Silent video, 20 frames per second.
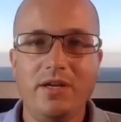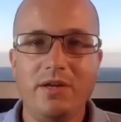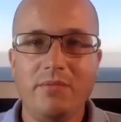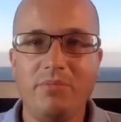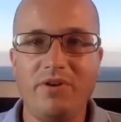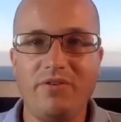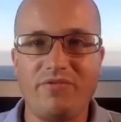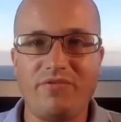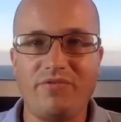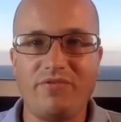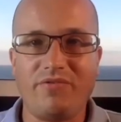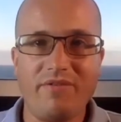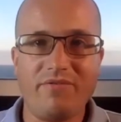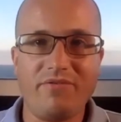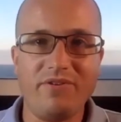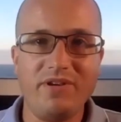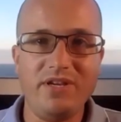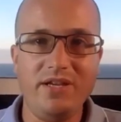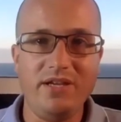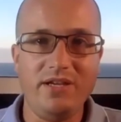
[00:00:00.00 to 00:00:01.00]
but for
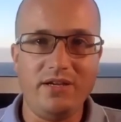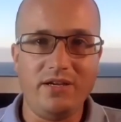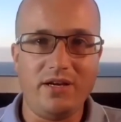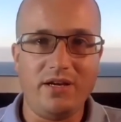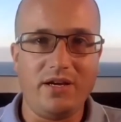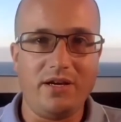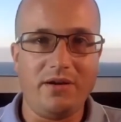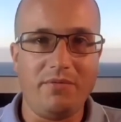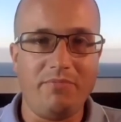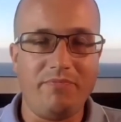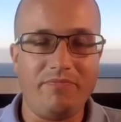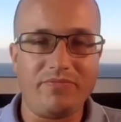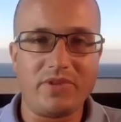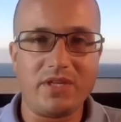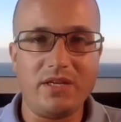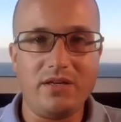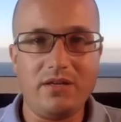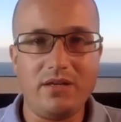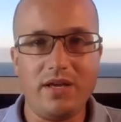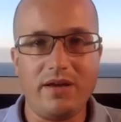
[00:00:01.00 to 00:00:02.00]
every
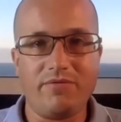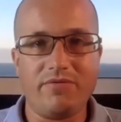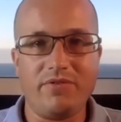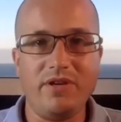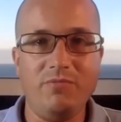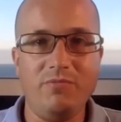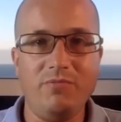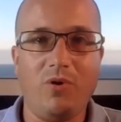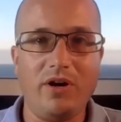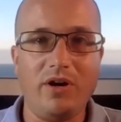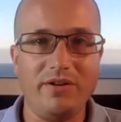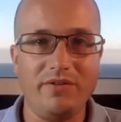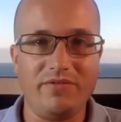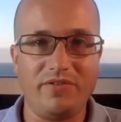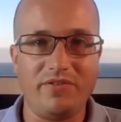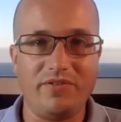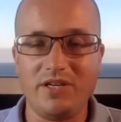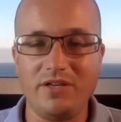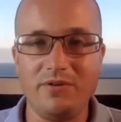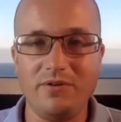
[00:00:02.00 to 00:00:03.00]
one of
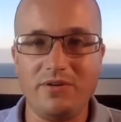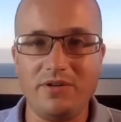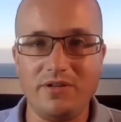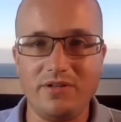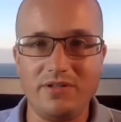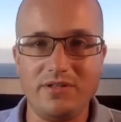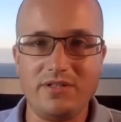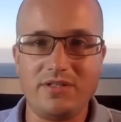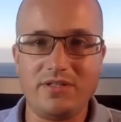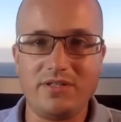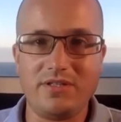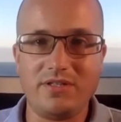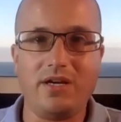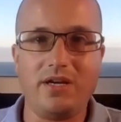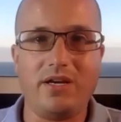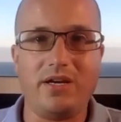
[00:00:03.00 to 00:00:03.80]
the tokens,